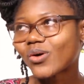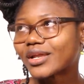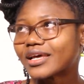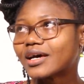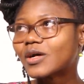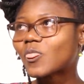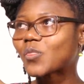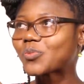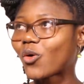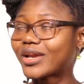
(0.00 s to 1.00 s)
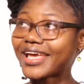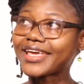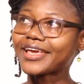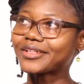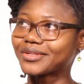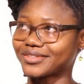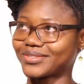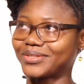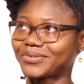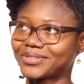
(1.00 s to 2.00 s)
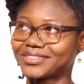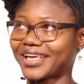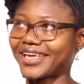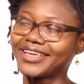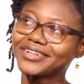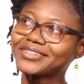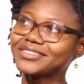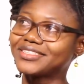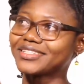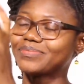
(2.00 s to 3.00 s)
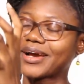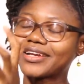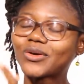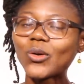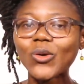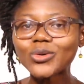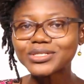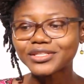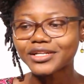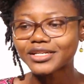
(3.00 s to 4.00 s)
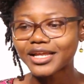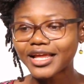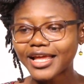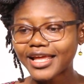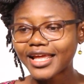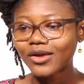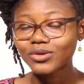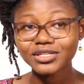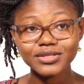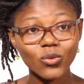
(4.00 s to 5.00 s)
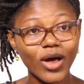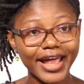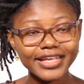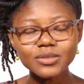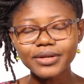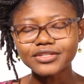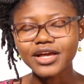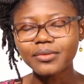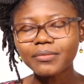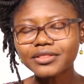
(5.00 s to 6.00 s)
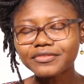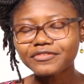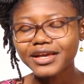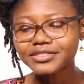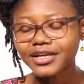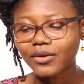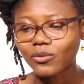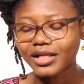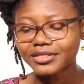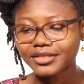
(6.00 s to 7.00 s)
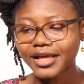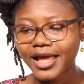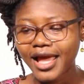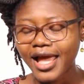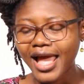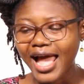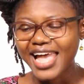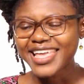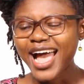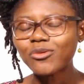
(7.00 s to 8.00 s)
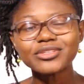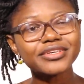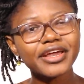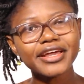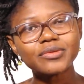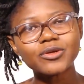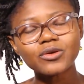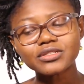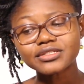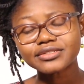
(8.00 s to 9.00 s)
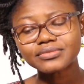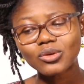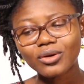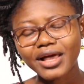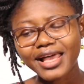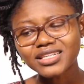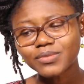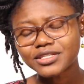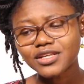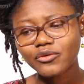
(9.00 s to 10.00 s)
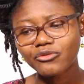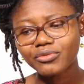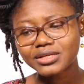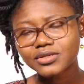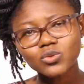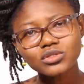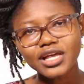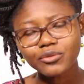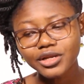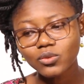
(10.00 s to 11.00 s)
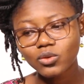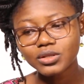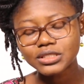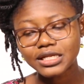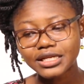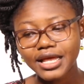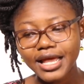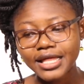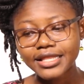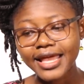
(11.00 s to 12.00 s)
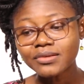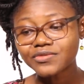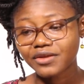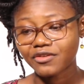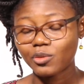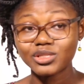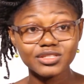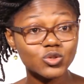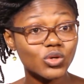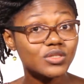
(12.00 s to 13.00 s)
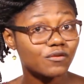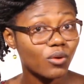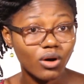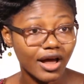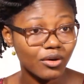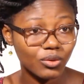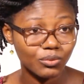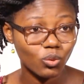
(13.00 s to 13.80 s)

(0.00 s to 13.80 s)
on a hill, so there was a hill just by the coast, and it was just a quiet place. So I remember the first day I went, I was scared because I asked myself, is this what I really want? And the AIMS environment is a 24-hour